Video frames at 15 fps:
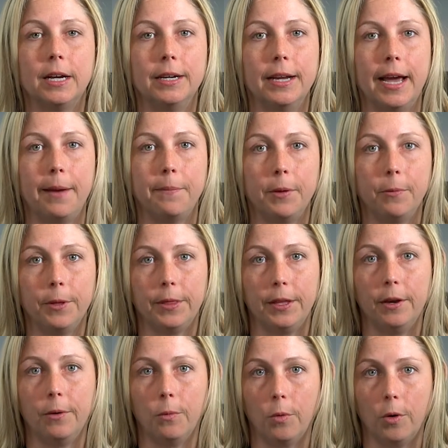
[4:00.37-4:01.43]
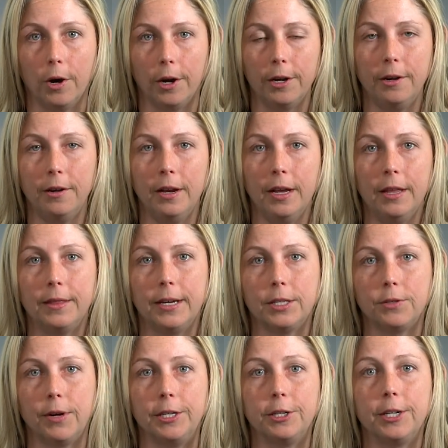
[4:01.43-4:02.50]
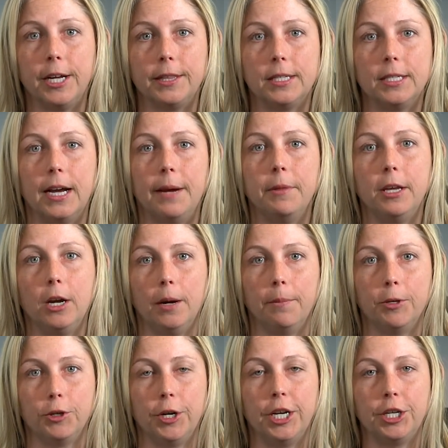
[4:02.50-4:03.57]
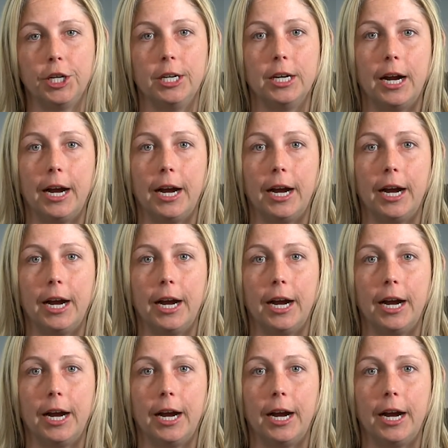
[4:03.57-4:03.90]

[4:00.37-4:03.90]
unhappy with the award that's rendered at the time of the arbitration,